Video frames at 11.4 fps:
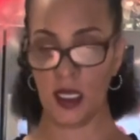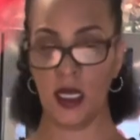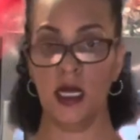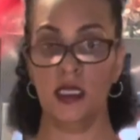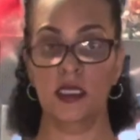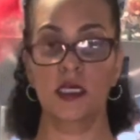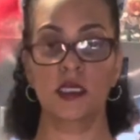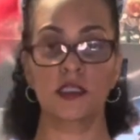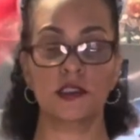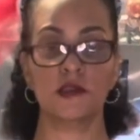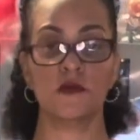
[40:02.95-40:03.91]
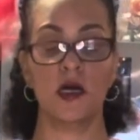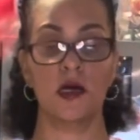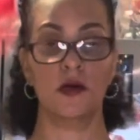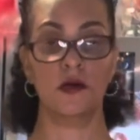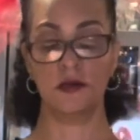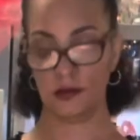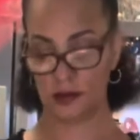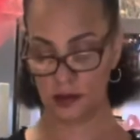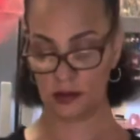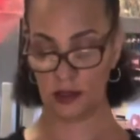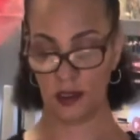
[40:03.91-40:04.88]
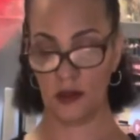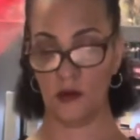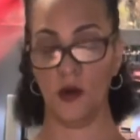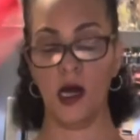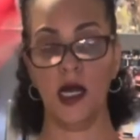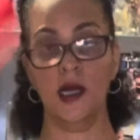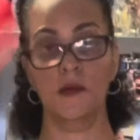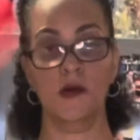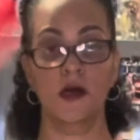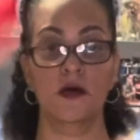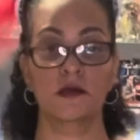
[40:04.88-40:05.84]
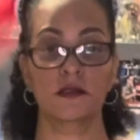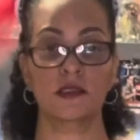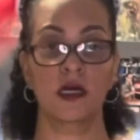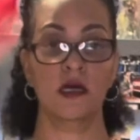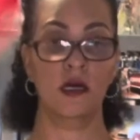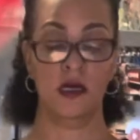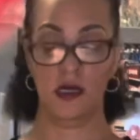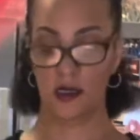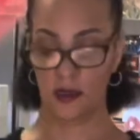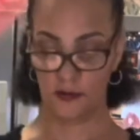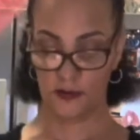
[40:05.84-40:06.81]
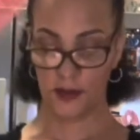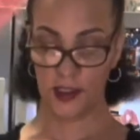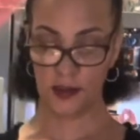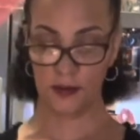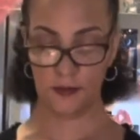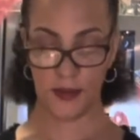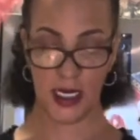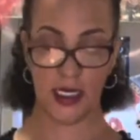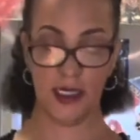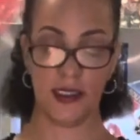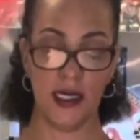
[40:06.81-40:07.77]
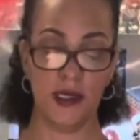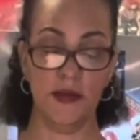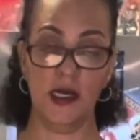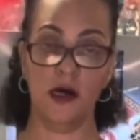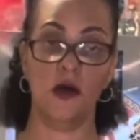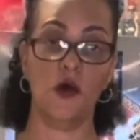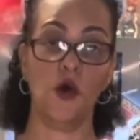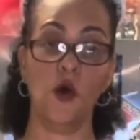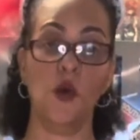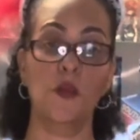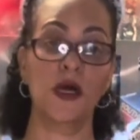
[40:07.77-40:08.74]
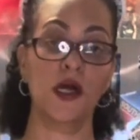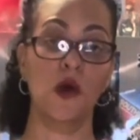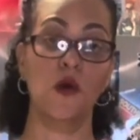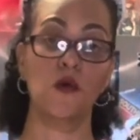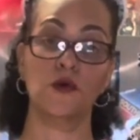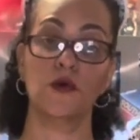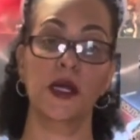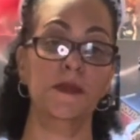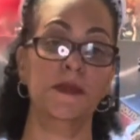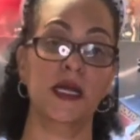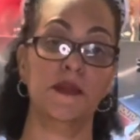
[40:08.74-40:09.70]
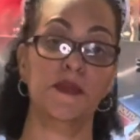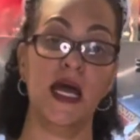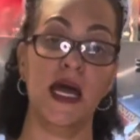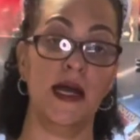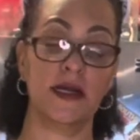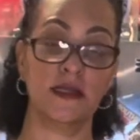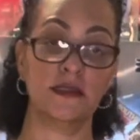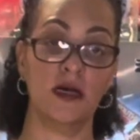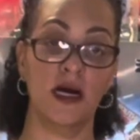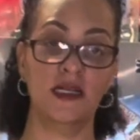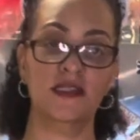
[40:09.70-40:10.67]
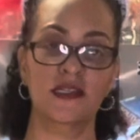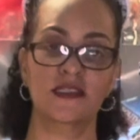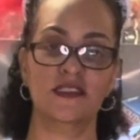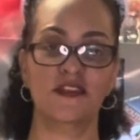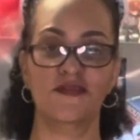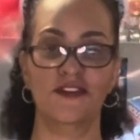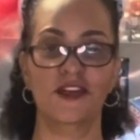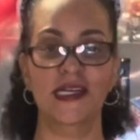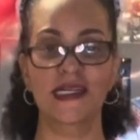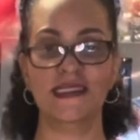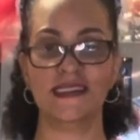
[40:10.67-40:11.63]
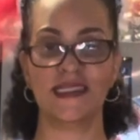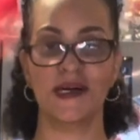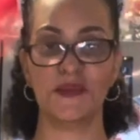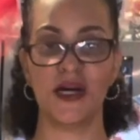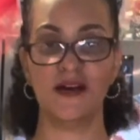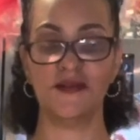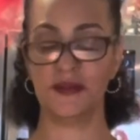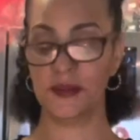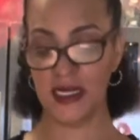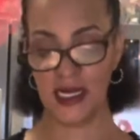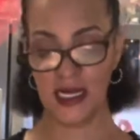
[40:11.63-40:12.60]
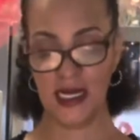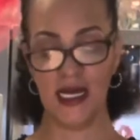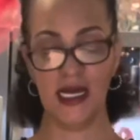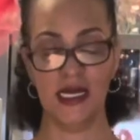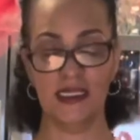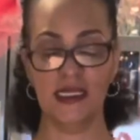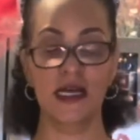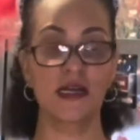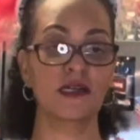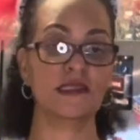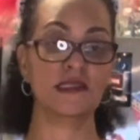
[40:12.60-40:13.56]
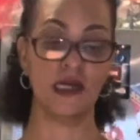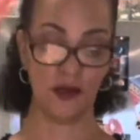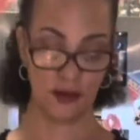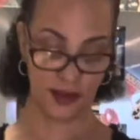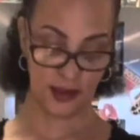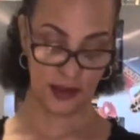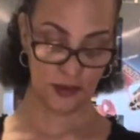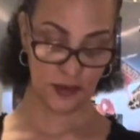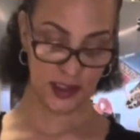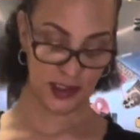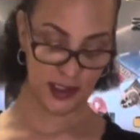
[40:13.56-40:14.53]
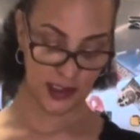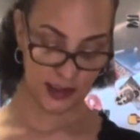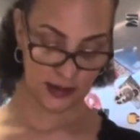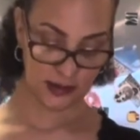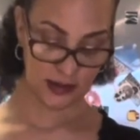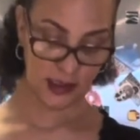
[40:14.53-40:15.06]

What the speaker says: And these rolls, these are Hawaiian rolls. A friend of mine gave me a whole big old great big pack, so I just freeze some of them, and they are so good with this.